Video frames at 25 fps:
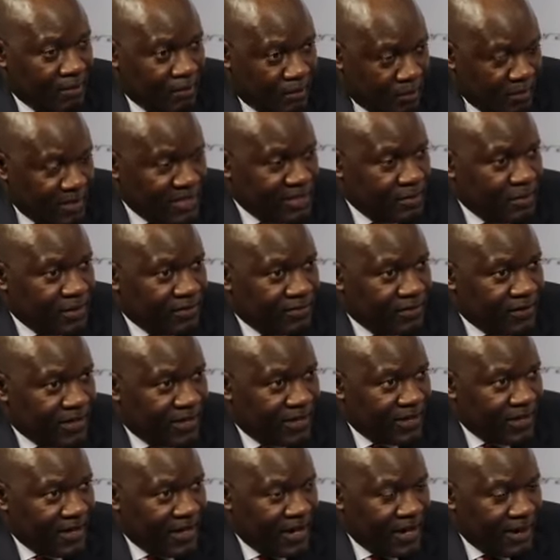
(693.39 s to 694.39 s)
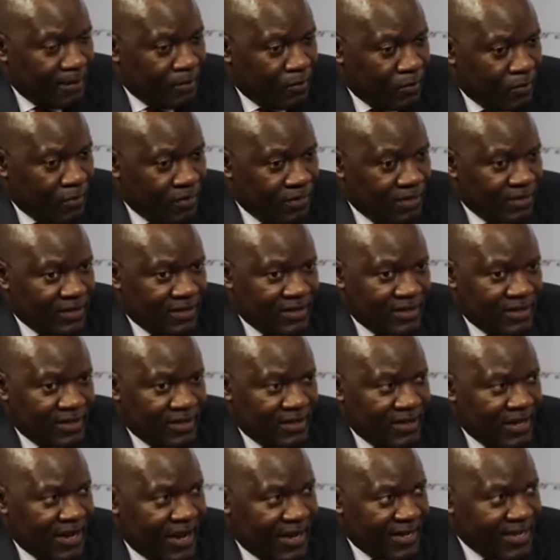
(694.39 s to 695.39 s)
me specifically, I'm on
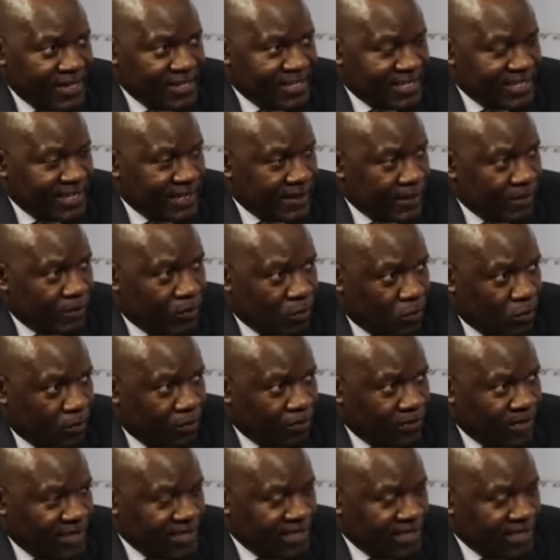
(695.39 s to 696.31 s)
the IEC group.